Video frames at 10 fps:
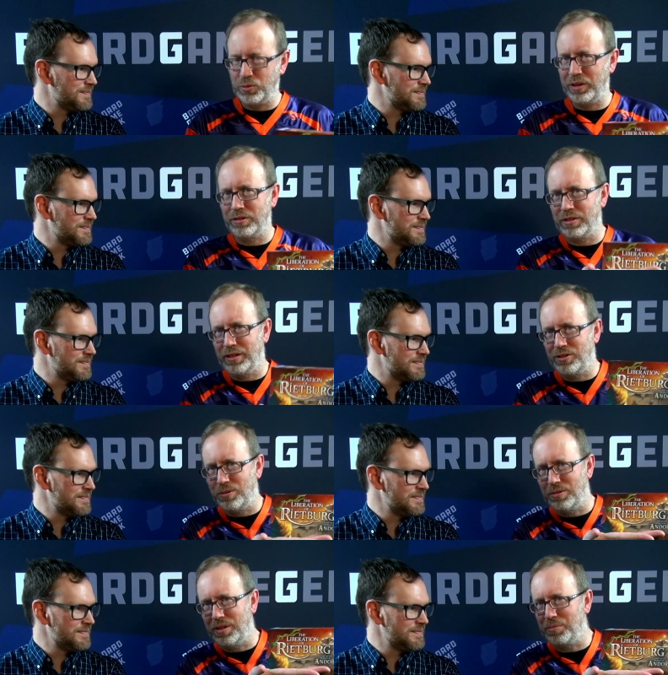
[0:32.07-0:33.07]
Speaker 1: we are trying to
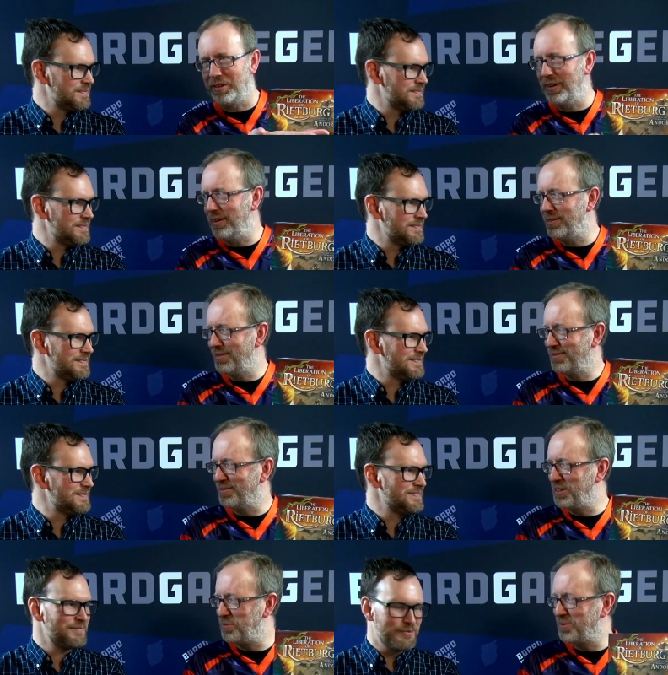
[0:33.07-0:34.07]
liberate
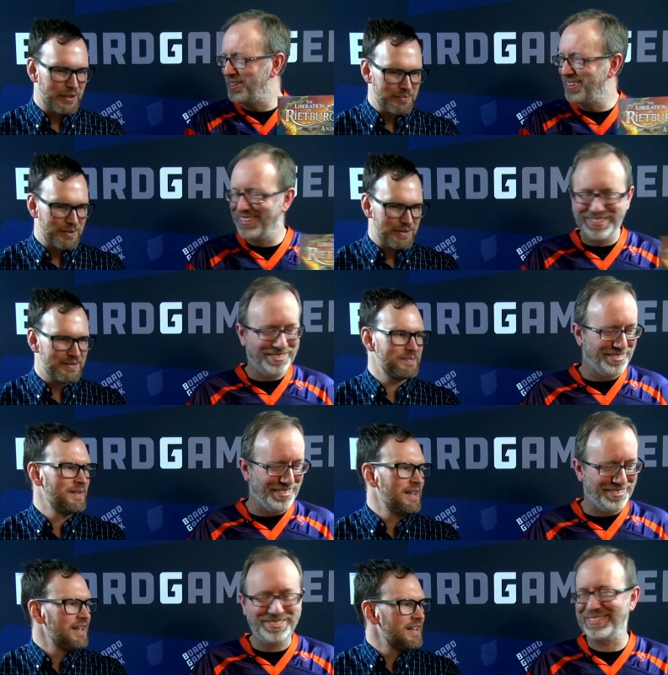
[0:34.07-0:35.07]
Right.
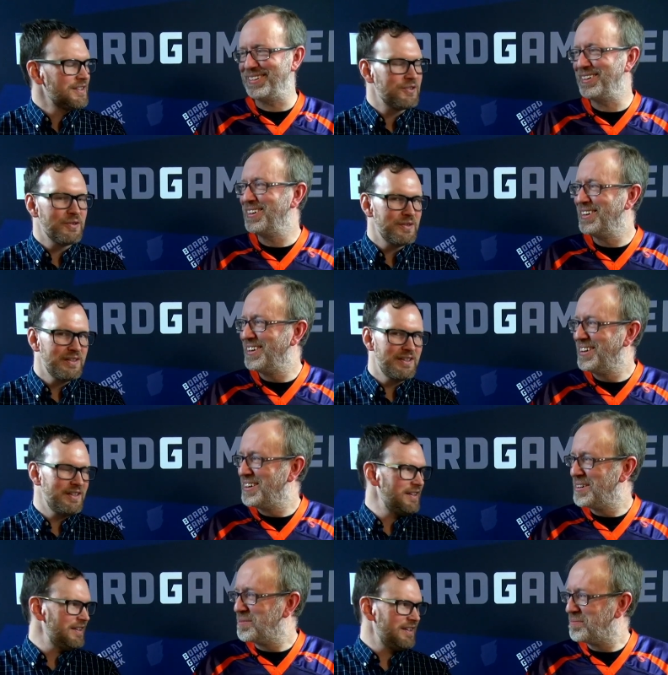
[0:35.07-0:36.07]
Yeah. Huh? So,
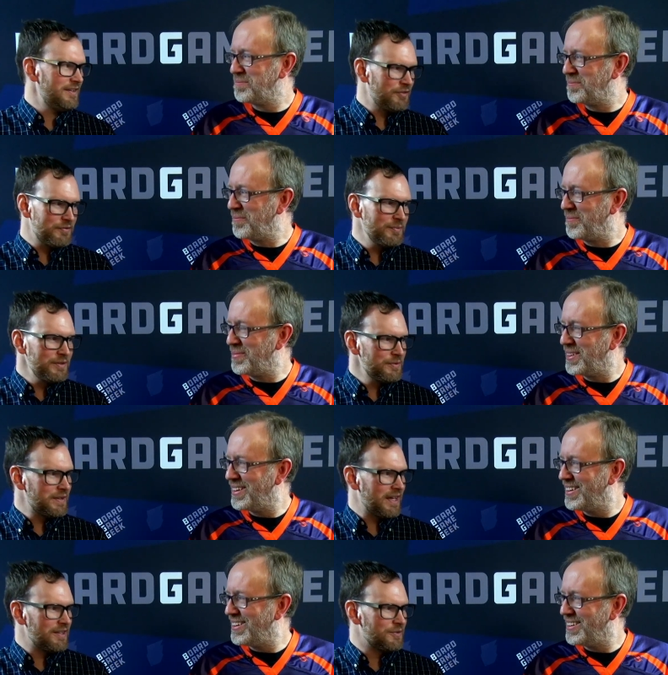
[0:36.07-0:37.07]
Speaker 2: if you're familiar with
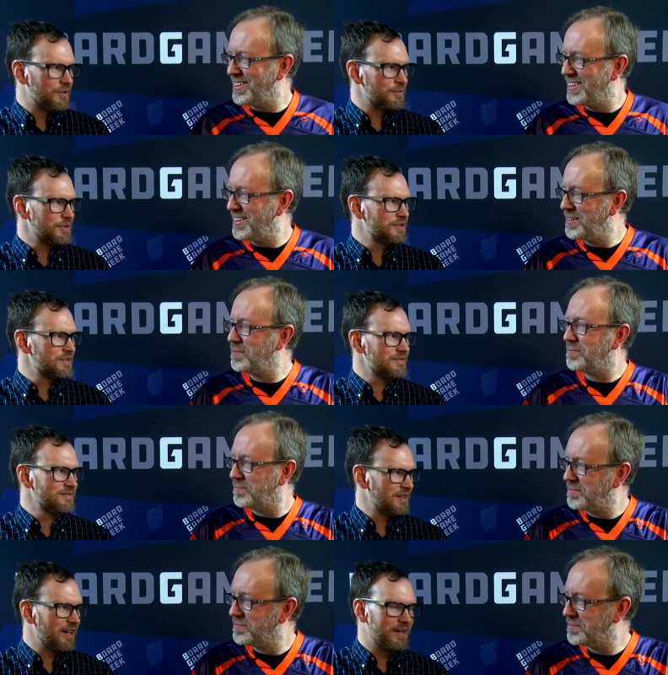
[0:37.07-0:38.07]
Andor, which
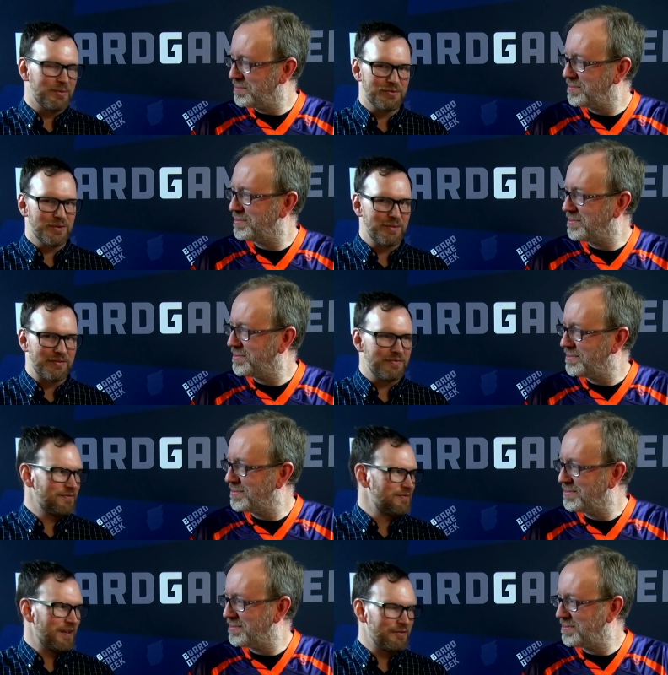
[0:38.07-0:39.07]
I am, it's one of my
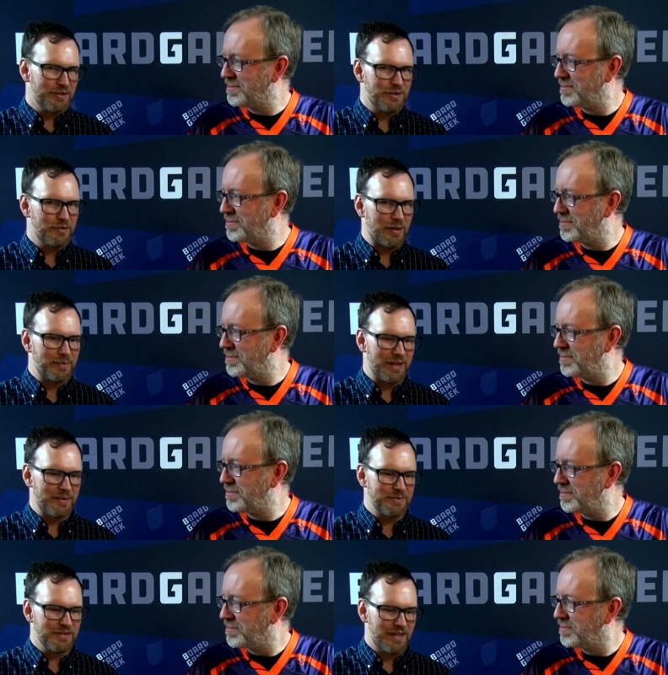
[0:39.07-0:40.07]
favorite co-op
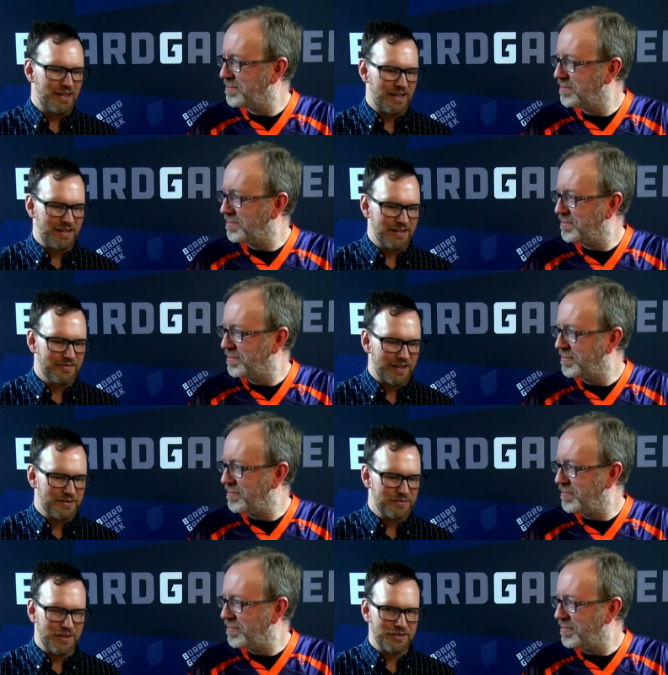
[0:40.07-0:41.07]
games. Uh, in
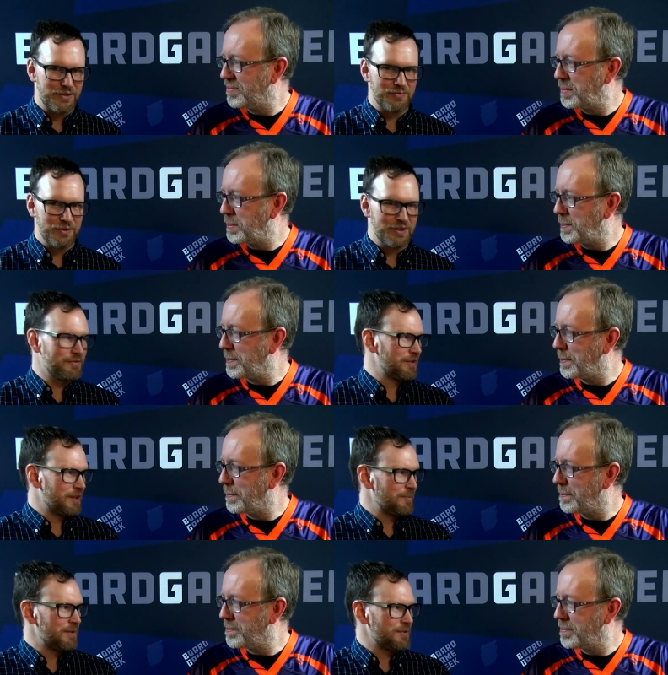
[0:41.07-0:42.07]
fact, when I started working for the company,